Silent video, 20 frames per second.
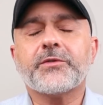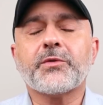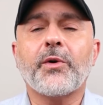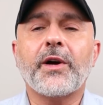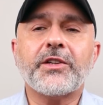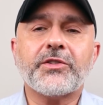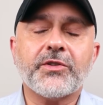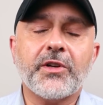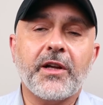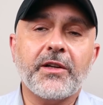So
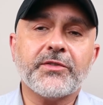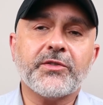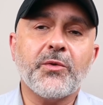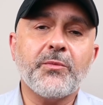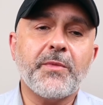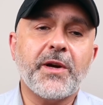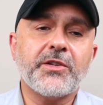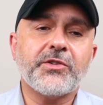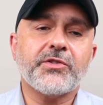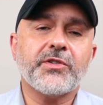I should
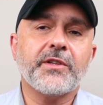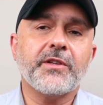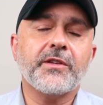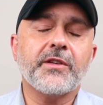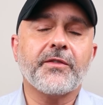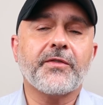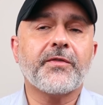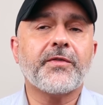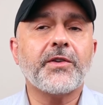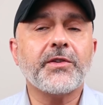also
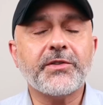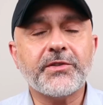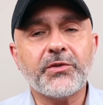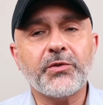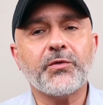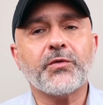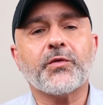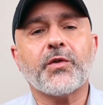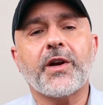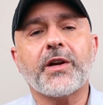mention the first
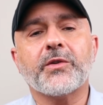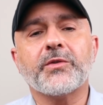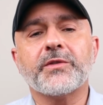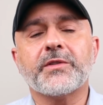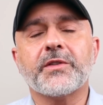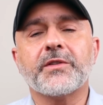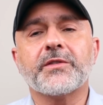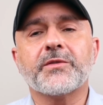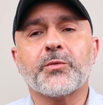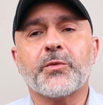two
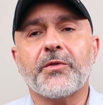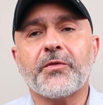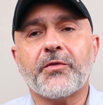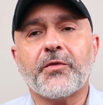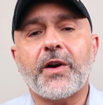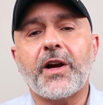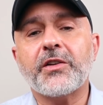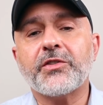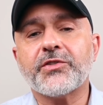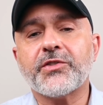fragrances were
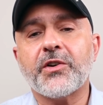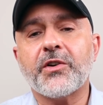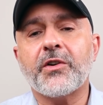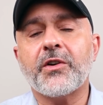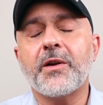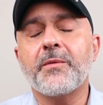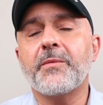fresher,